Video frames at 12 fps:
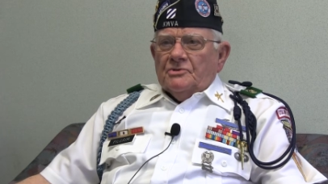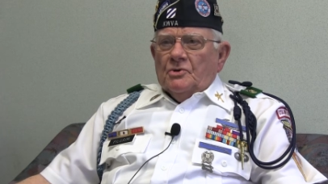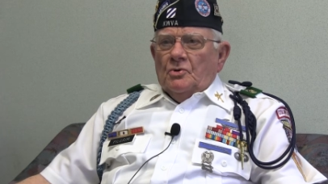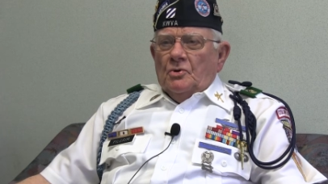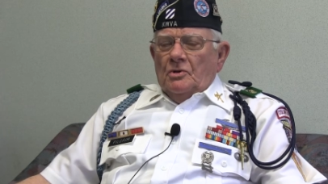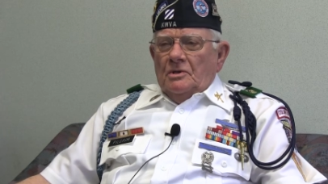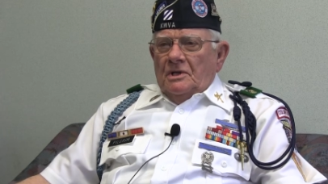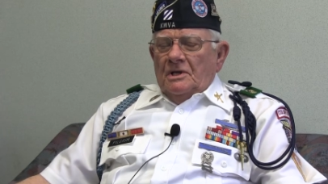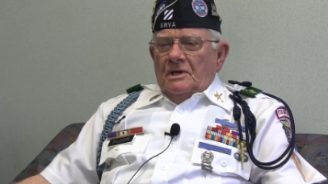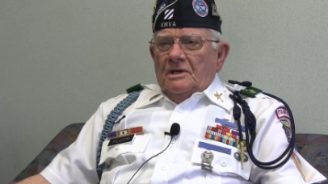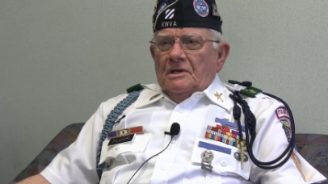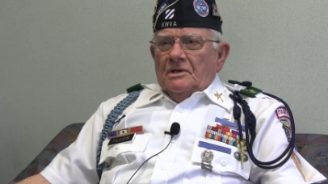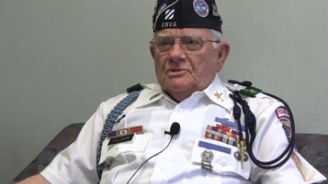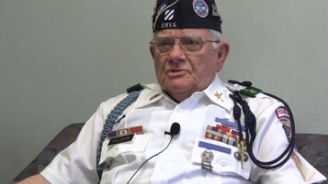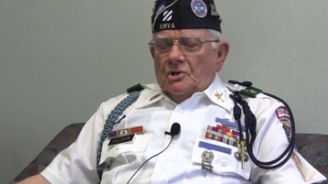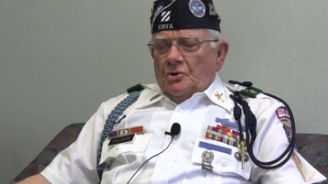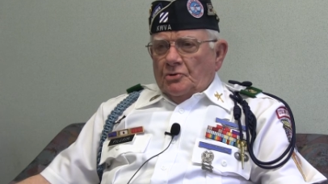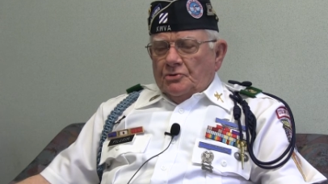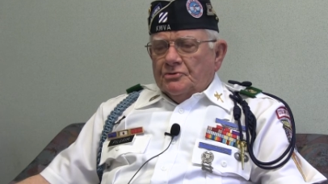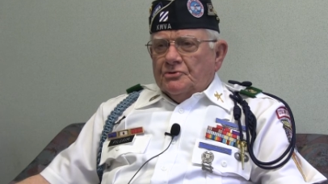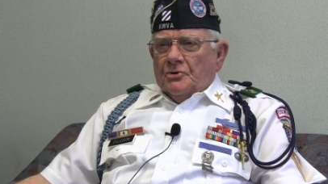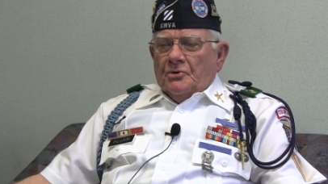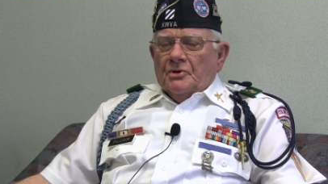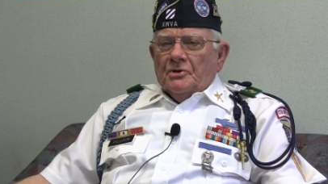School, mm-hmm.
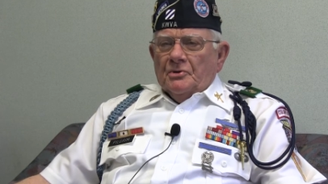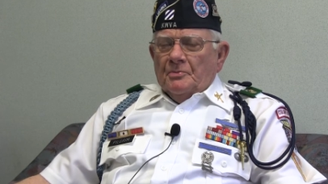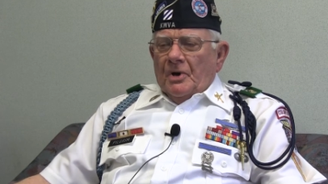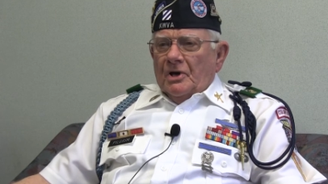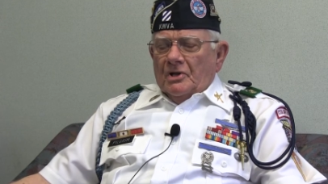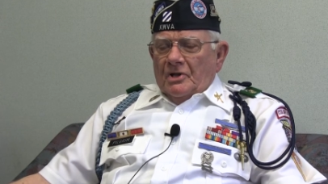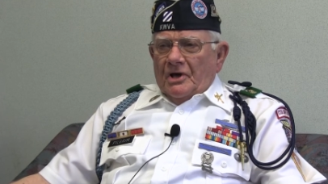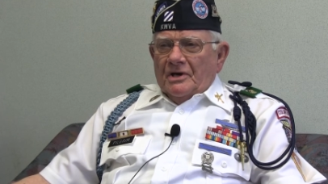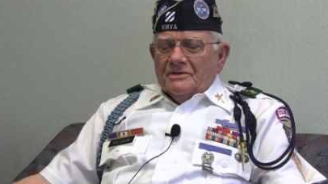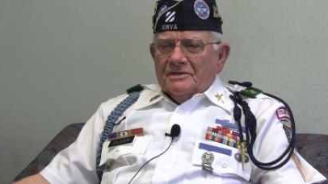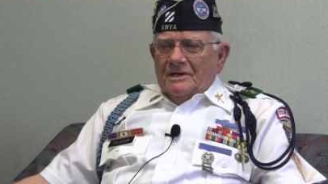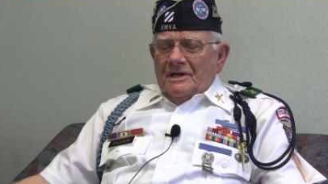salutatorian of my class.